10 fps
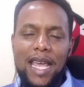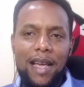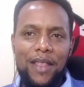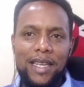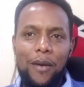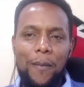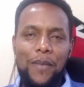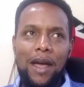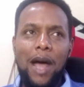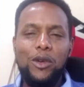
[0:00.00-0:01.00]
think that
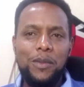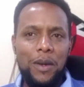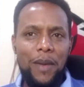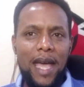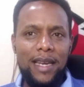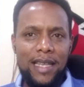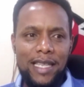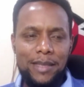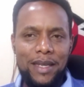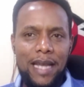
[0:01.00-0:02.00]
I was prepared,
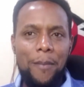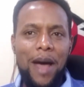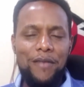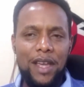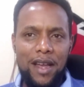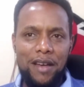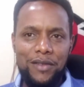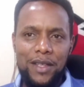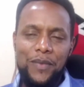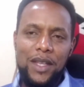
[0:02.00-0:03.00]
yes, but I'm having
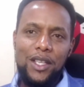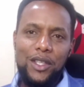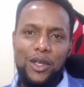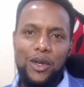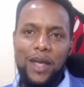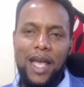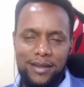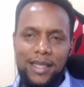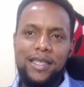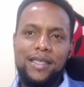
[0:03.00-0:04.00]
nerves. So
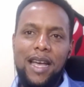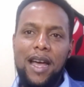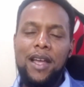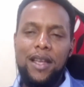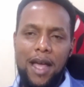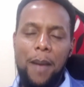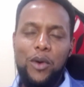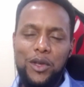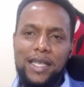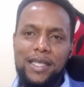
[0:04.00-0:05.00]
yes, it is a
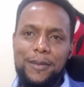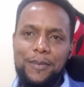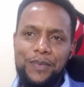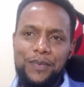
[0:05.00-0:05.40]
process.